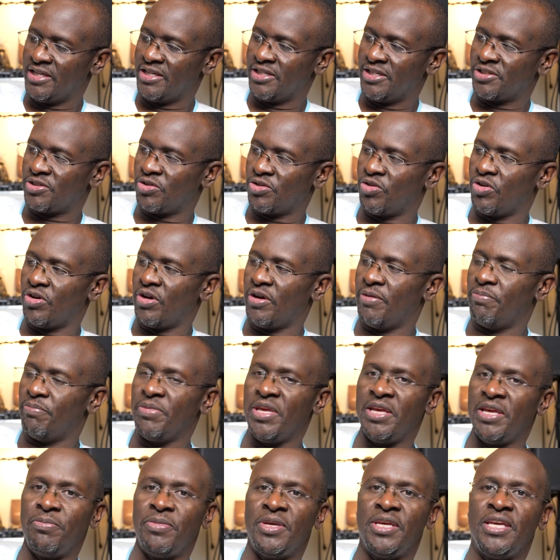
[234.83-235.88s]
So,
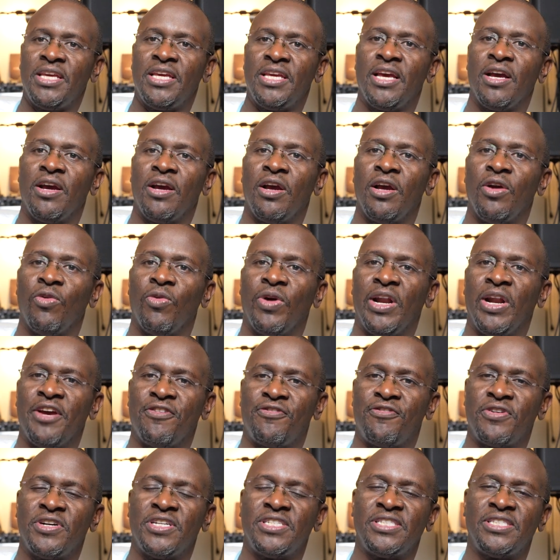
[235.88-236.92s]
mimi, when I
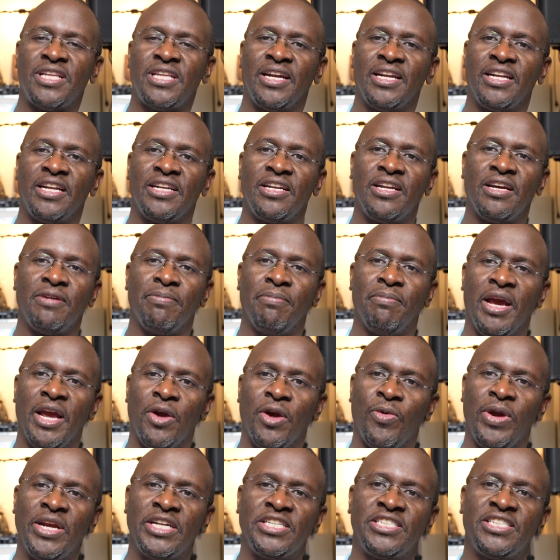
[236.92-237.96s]
first started my
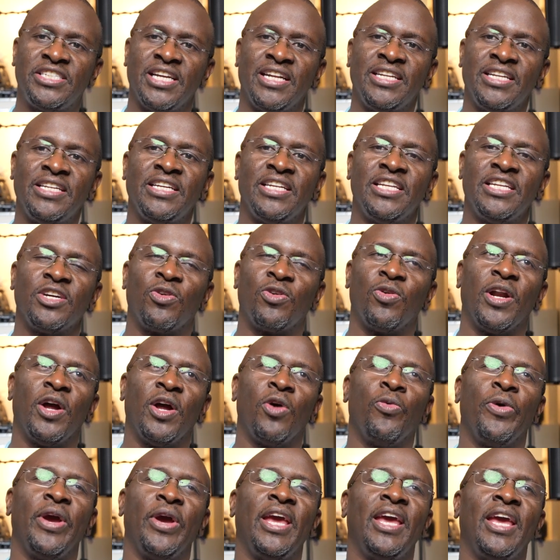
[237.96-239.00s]
weight journey, nikuwa na
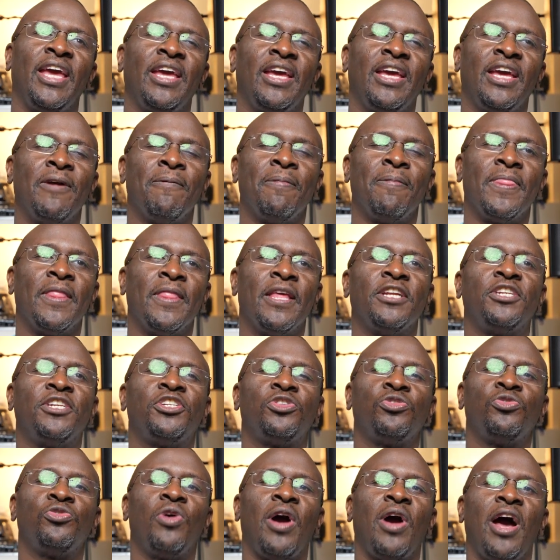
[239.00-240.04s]
weigh
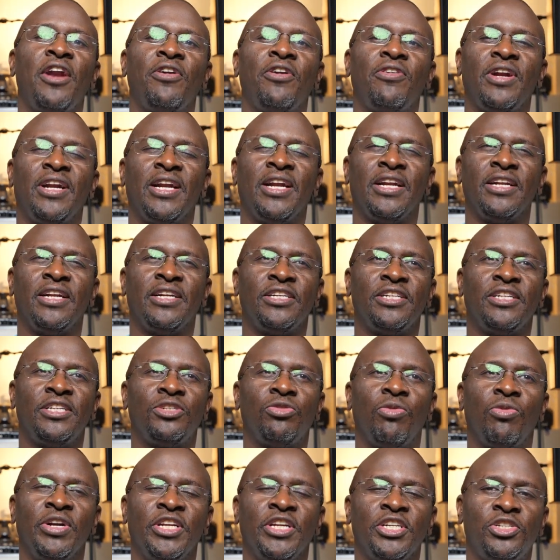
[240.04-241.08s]

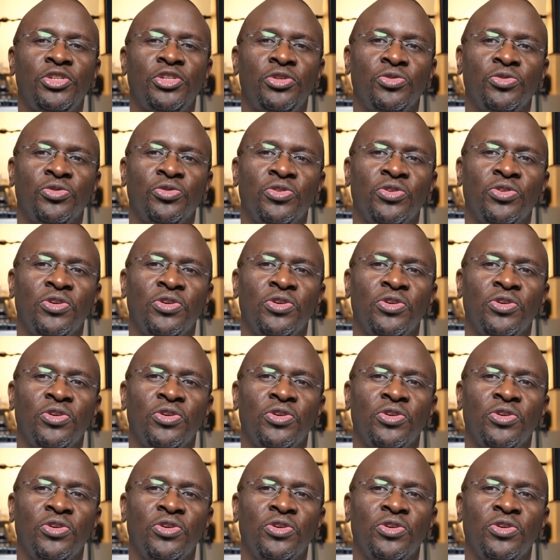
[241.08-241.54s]
222.